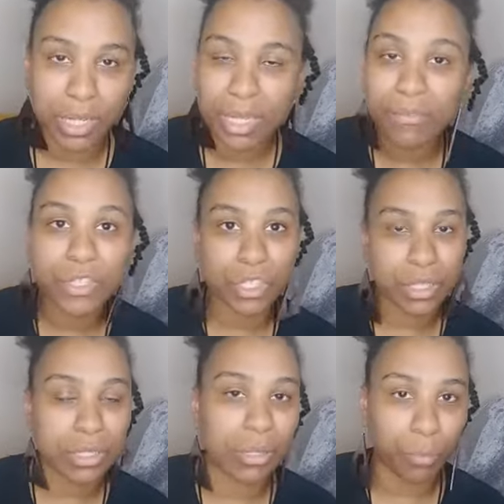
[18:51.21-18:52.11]
Even just
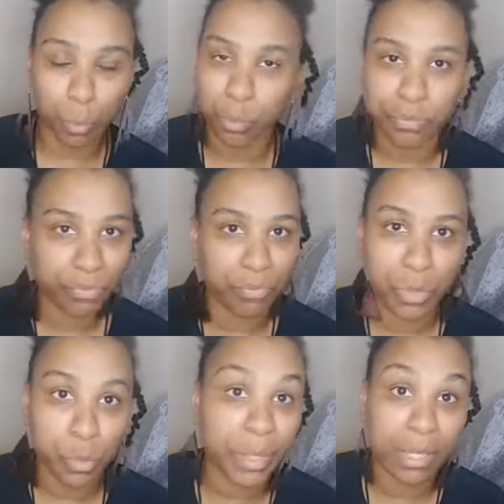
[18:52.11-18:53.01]

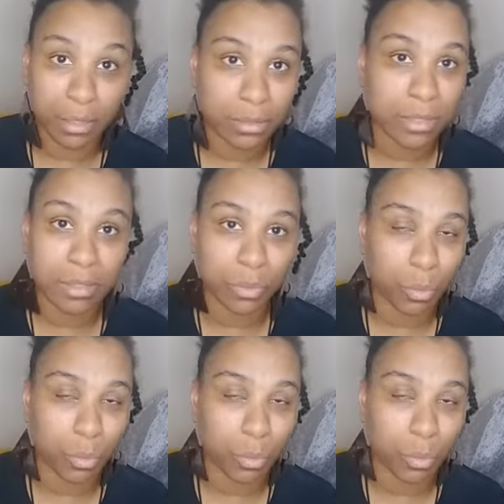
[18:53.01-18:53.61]
you being consistent